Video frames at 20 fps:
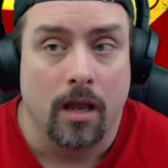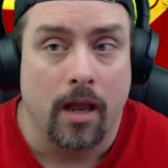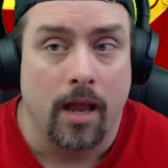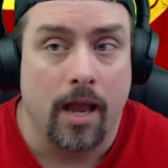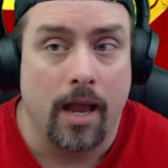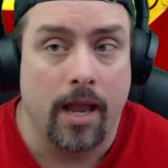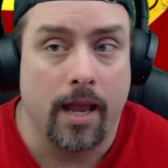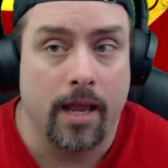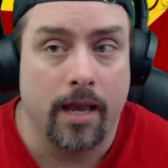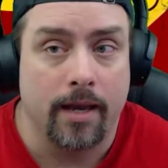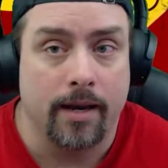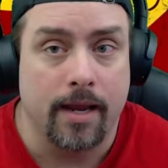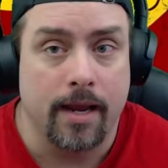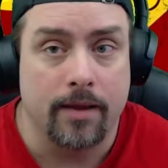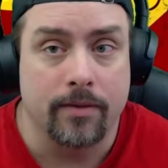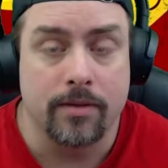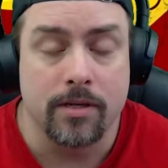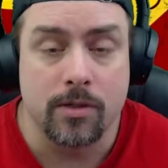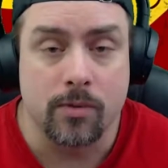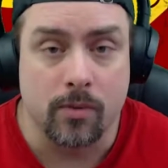And
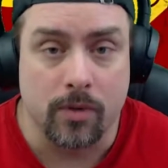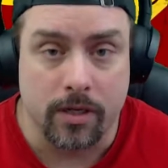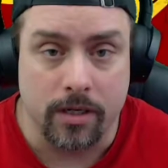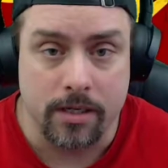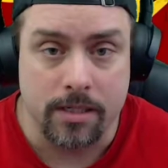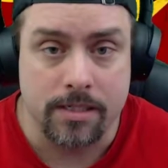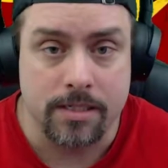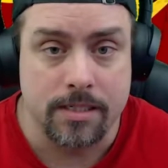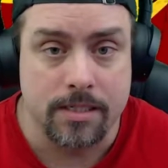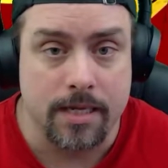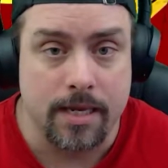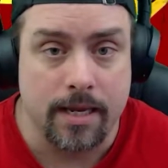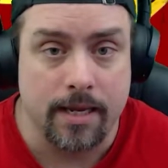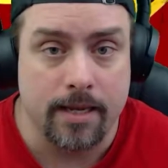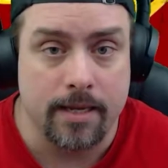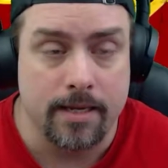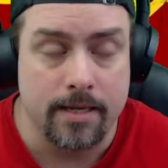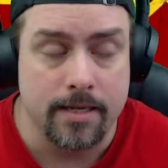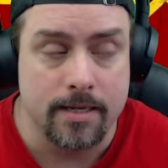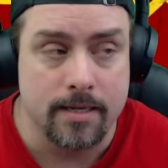how this works
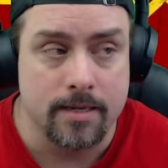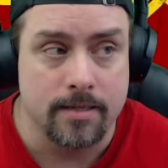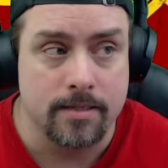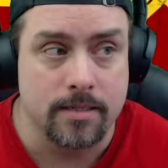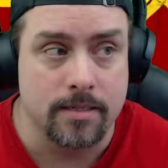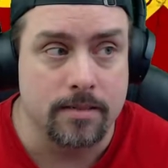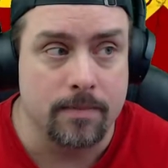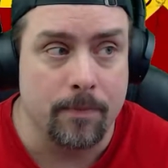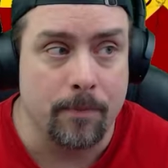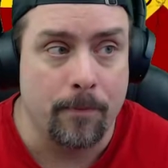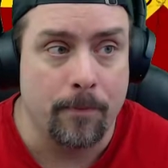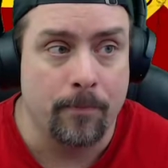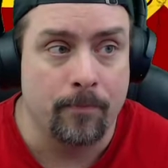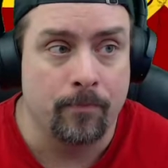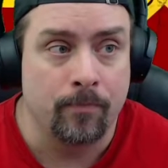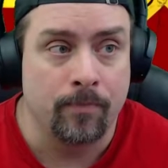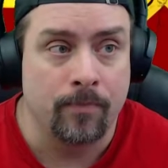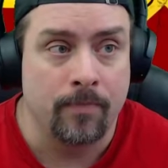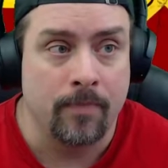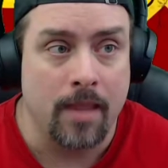is
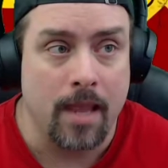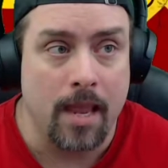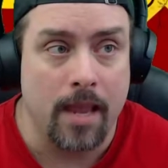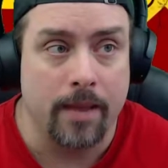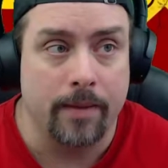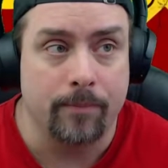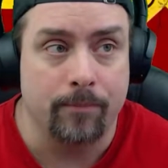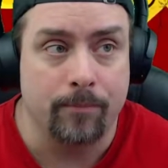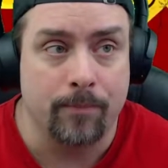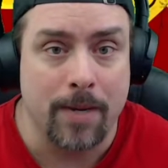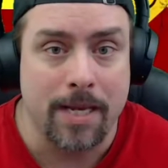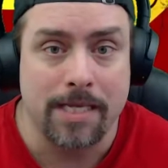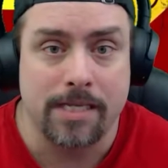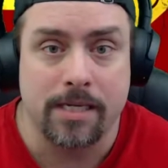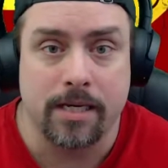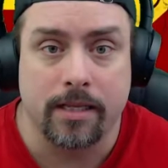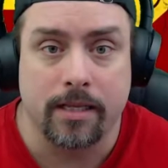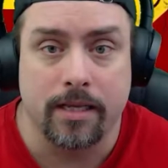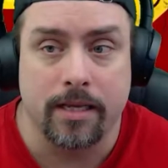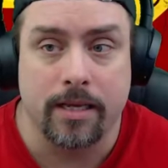it
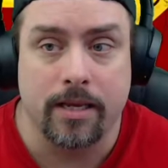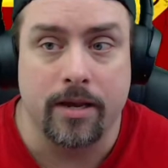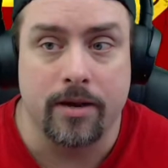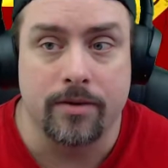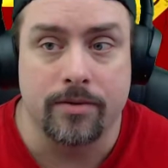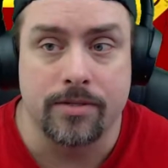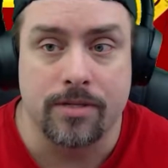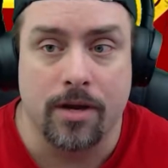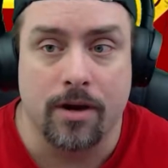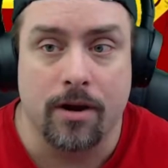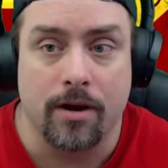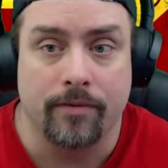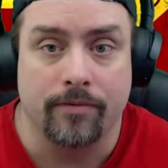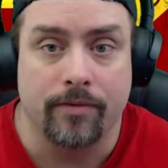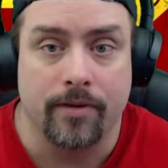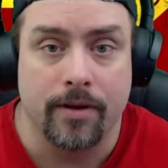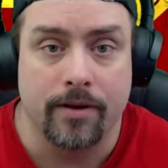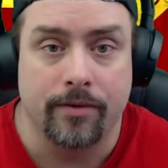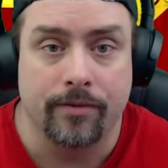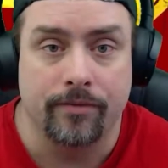basically goes off
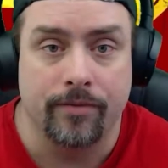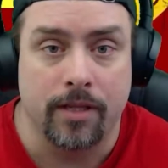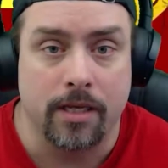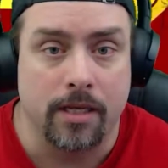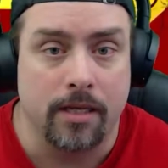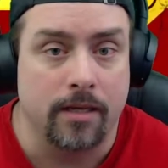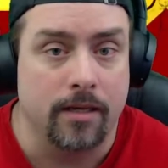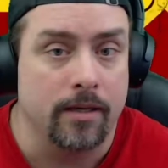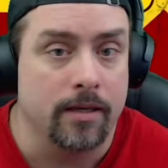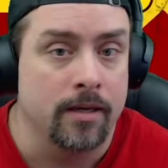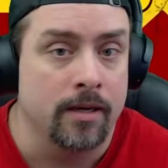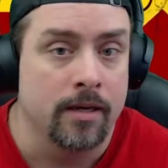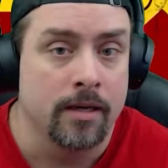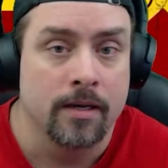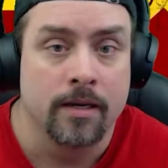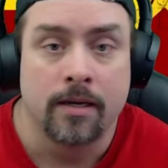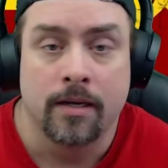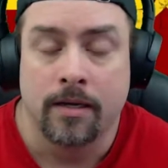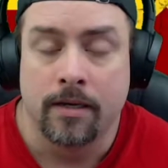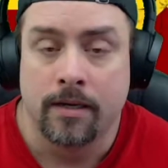of the
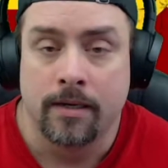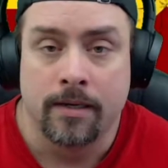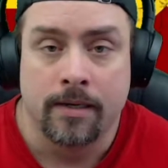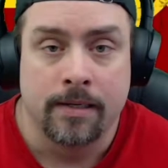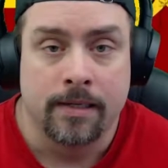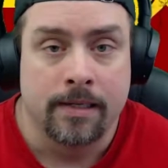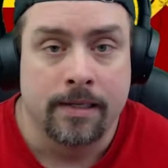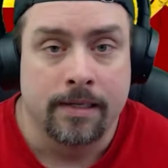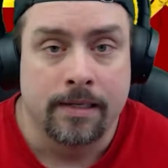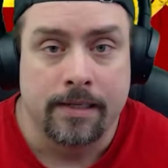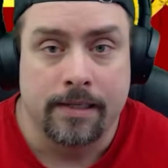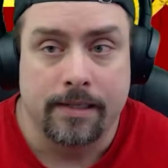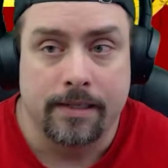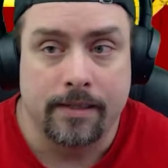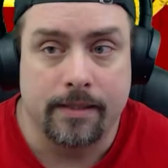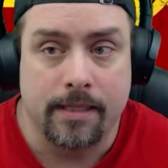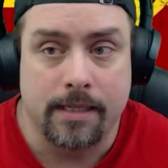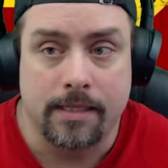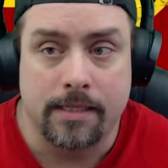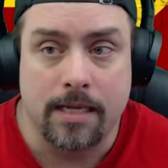
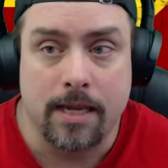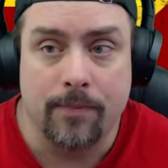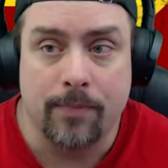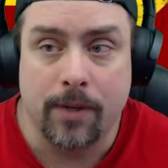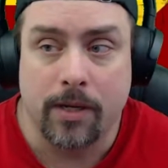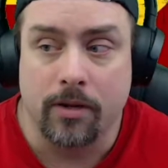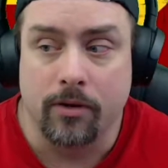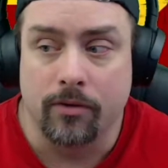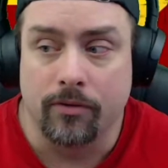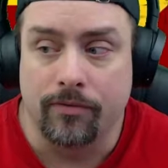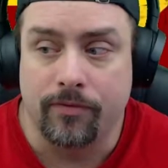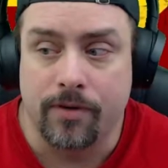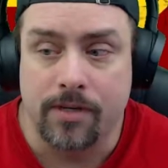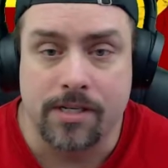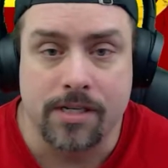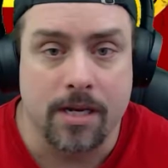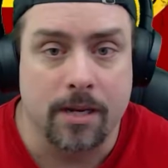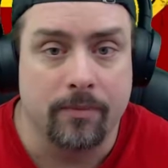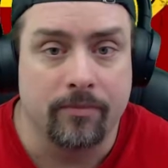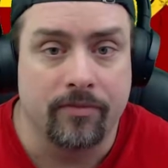typical
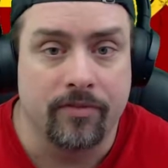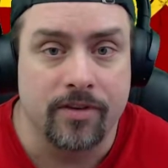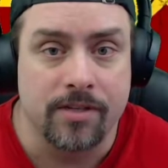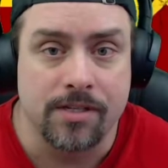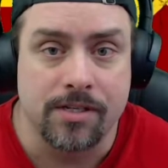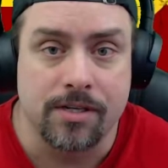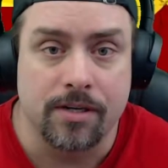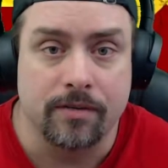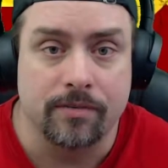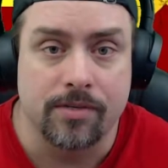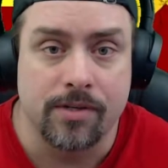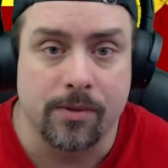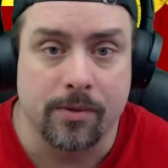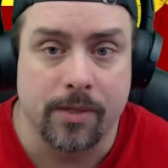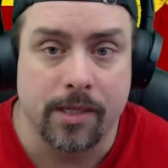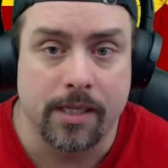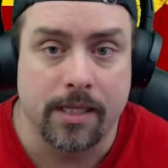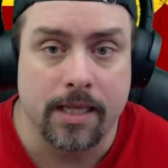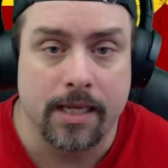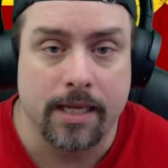first come first serve
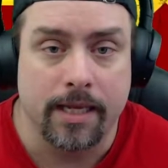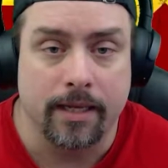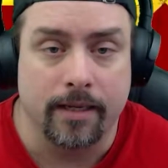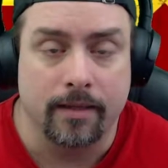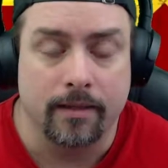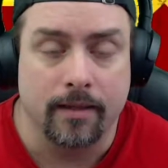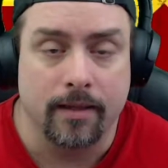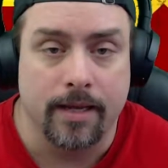sort of thing.